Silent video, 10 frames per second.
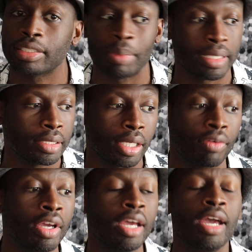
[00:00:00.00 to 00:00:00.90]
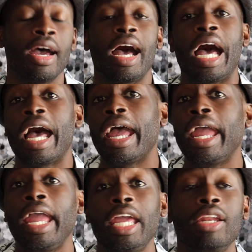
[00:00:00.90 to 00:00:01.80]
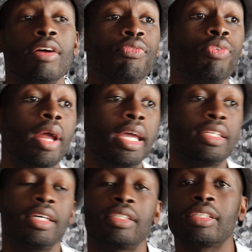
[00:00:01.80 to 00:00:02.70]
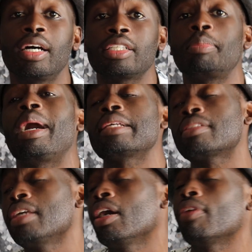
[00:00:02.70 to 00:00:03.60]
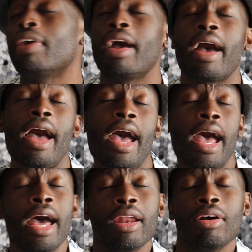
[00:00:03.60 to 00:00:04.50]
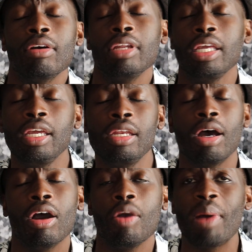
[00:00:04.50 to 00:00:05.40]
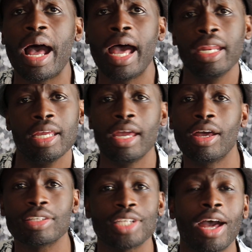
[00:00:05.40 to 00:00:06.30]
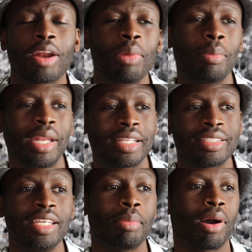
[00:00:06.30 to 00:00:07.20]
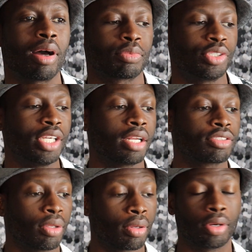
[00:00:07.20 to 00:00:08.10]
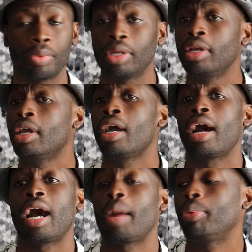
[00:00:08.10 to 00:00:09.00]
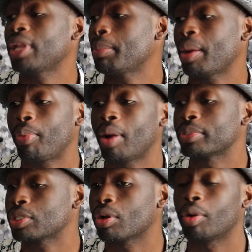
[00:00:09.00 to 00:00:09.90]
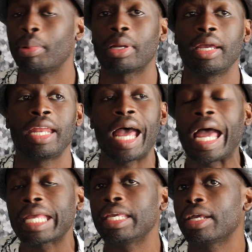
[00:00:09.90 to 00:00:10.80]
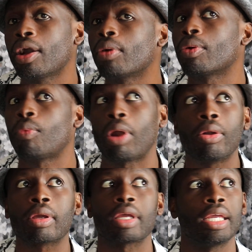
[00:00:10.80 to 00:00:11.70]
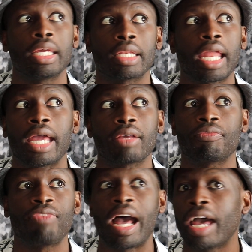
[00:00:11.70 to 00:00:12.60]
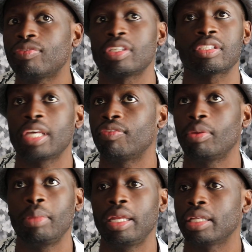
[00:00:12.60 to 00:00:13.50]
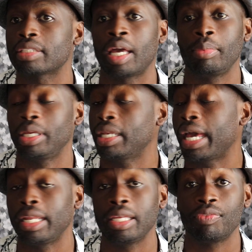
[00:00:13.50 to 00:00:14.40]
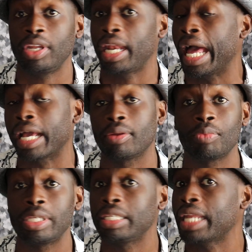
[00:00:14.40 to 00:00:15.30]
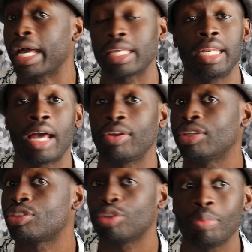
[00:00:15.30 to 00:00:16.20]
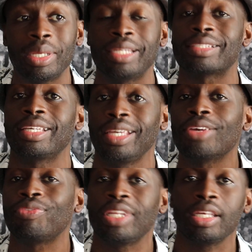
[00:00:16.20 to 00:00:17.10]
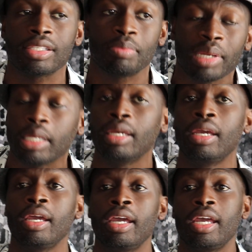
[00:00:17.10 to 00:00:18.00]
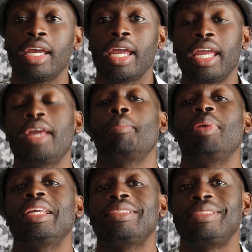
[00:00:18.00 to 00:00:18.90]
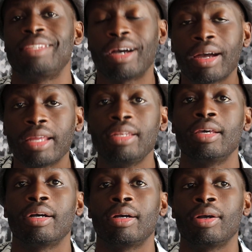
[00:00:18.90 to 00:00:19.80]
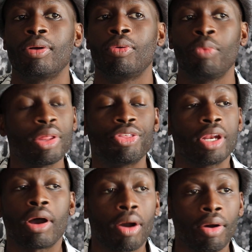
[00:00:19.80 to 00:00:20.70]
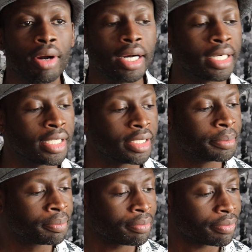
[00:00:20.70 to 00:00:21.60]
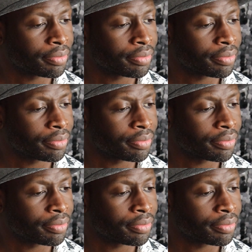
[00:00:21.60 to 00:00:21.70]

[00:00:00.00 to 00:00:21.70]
touch myself i ain't afraid to touch myself I I don't need nobody else. Y'all remember that T-Boz when she had a solo career. I pull out my Palmer's cocoa butter and I can go to work in like five to seven minutes. I mean, not even that. I can really knock it out in two minutes if needs be and be done with it all. Um,